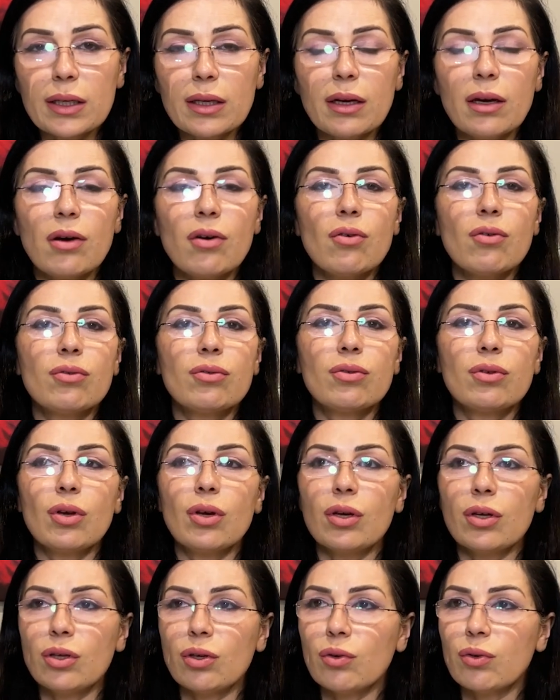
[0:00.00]
out,
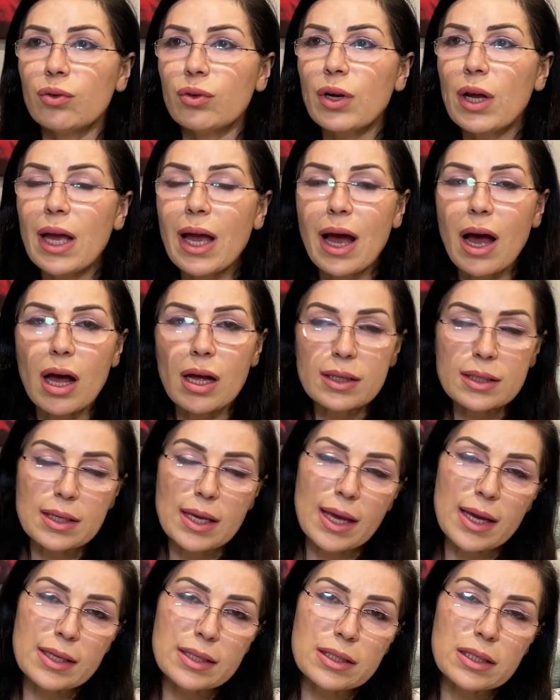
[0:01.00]
your
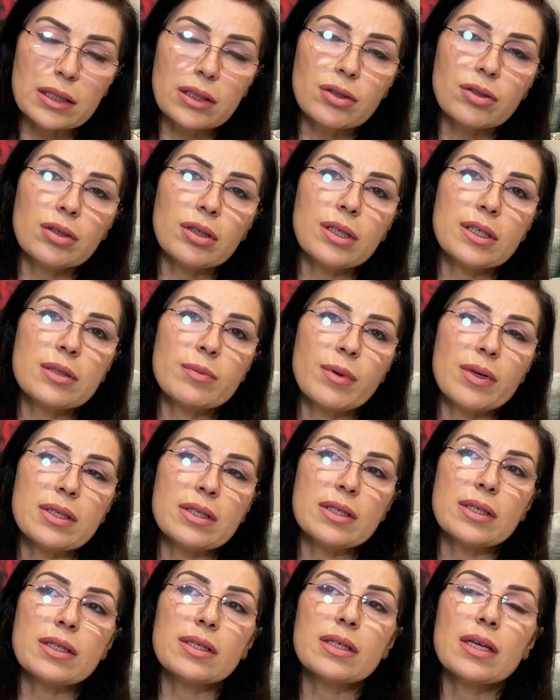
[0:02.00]
ancillary
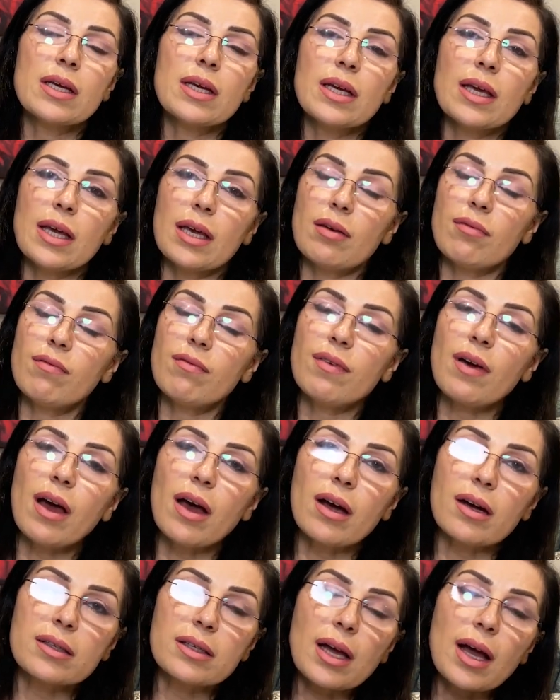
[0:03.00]
expenses. In
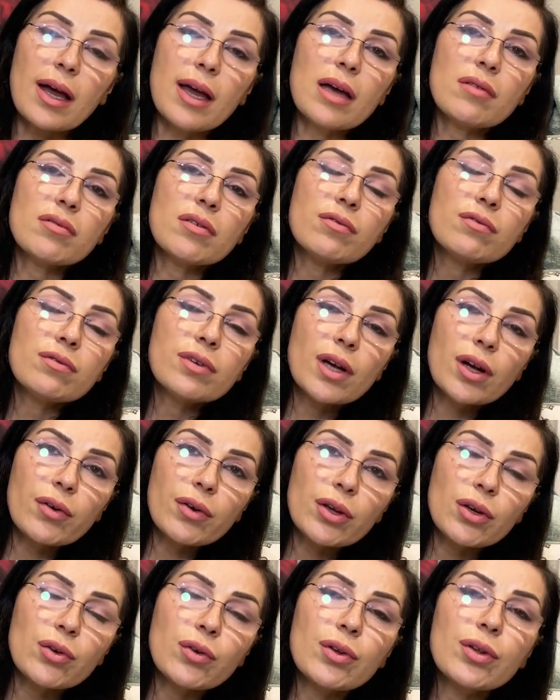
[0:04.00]
fact, I have a very
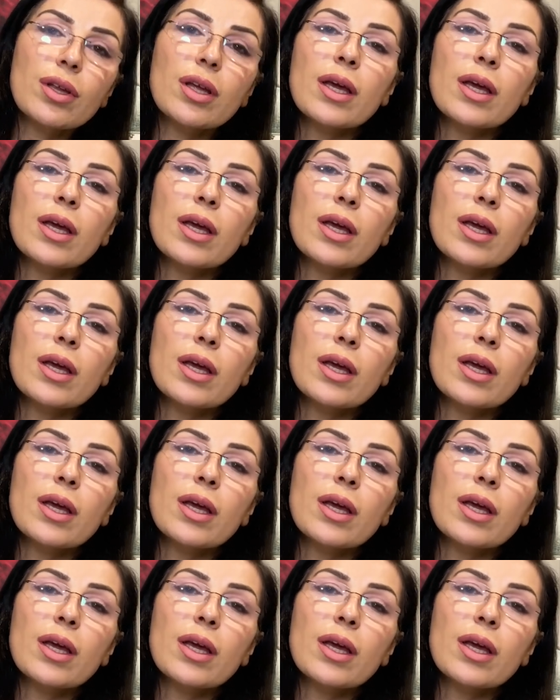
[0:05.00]
good